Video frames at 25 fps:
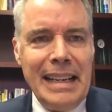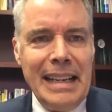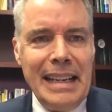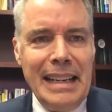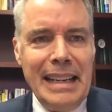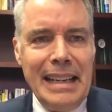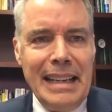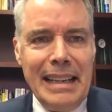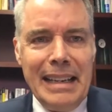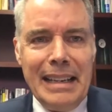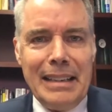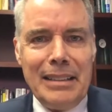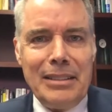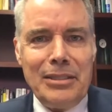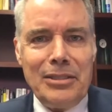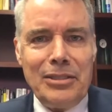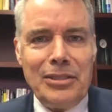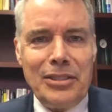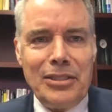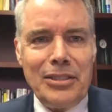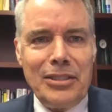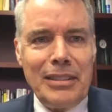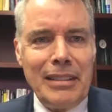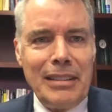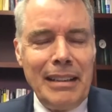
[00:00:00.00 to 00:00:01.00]

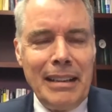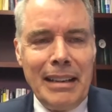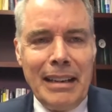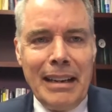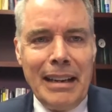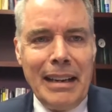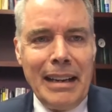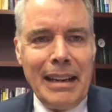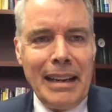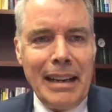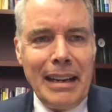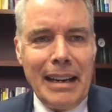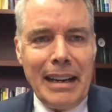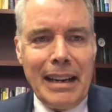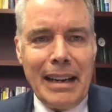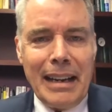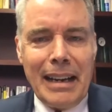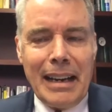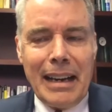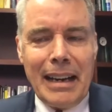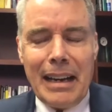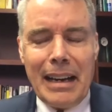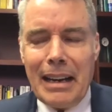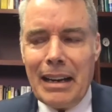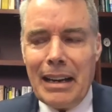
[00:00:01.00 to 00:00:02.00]
is
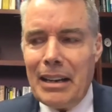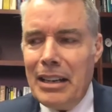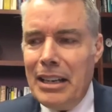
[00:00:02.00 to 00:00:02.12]
uh,